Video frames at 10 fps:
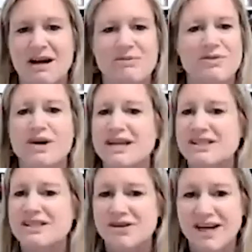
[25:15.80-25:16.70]
for
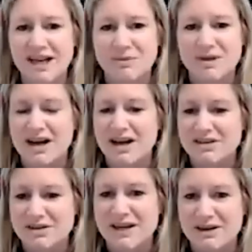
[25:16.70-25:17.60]
integrating with
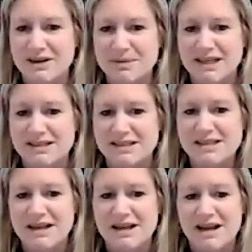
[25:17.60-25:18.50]
other therapies
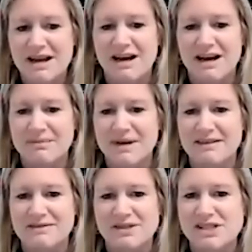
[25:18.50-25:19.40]

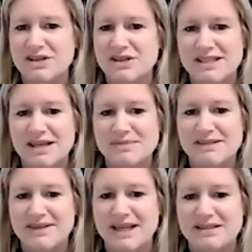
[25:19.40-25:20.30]
and for certain types
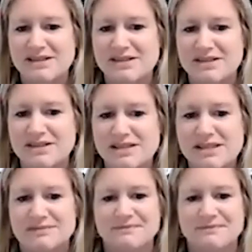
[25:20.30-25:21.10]
of cancers.